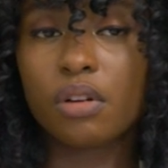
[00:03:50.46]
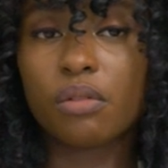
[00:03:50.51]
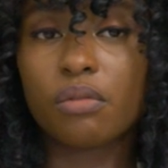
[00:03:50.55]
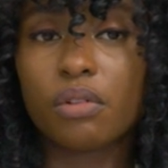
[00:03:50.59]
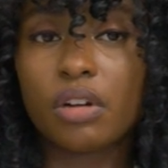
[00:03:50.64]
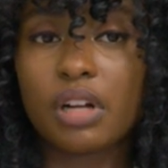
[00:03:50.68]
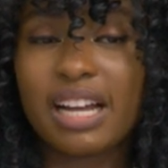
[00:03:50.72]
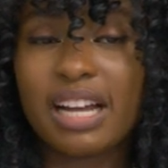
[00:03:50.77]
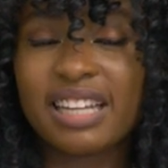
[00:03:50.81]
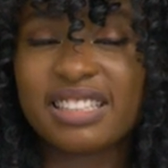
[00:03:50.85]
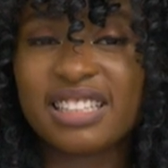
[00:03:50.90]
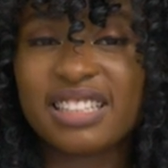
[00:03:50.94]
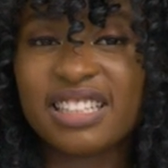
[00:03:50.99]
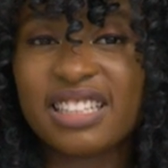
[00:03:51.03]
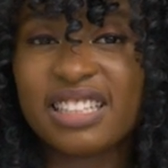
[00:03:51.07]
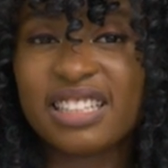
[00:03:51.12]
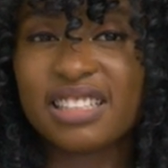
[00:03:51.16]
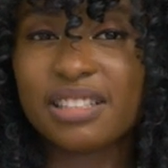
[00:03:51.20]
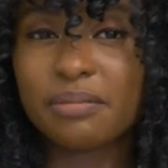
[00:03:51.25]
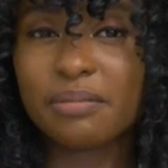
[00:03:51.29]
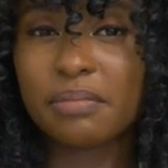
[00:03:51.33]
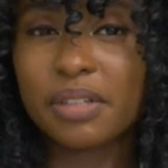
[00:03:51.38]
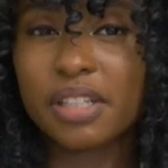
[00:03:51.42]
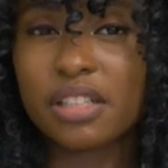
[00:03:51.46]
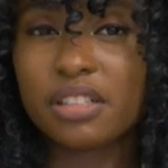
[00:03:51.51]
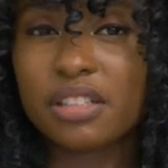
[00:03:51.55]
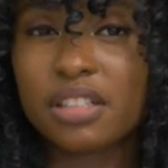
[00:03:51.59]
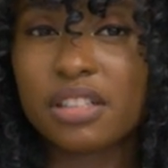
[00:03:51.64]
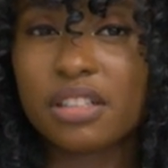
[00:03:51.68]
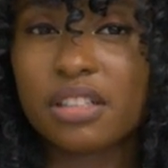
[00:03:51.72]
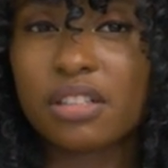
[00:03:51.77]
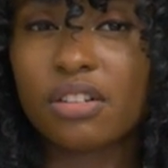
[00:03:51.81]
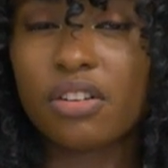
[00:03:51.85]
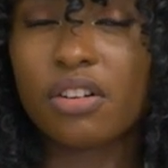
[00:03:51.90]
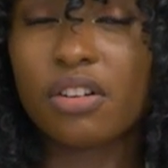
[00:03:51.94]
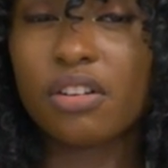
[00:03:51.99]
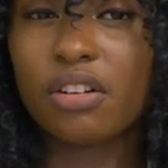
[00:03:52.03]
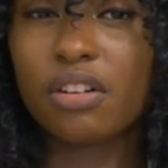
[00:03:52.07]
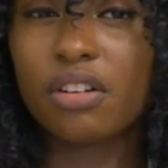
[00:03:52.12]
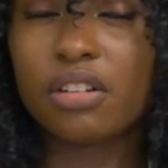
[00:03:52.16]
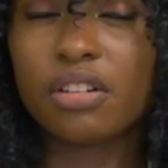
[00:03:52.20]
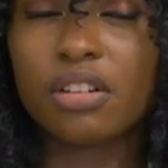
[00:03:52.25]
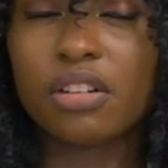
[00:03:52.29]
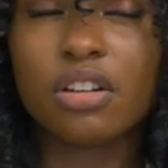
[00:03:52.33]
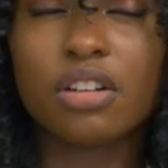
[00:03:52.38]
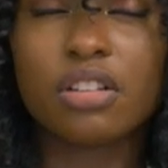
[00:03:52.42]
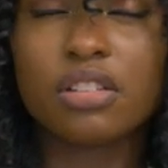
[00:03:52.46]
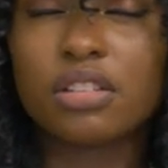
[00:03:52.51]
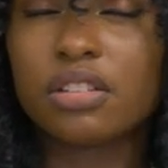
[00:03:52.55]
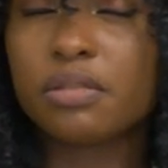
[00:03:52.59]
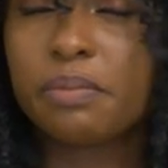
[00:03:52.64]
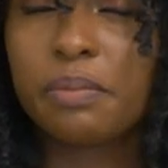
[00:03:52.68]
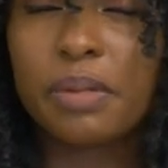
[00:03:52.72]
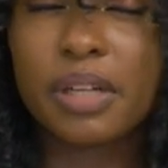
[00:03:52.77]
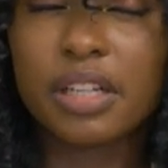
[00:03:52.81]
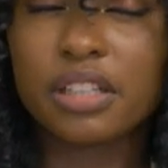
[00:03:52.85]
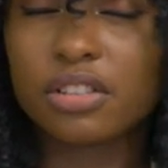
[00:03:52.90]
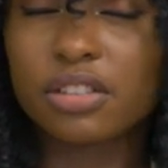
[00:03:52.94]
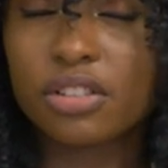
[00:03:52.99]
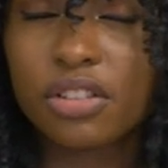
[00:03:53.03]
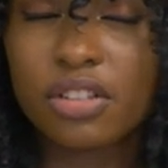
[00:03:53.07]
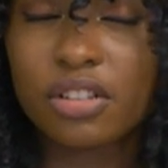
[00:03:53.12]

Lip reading: Well, I think it depends depends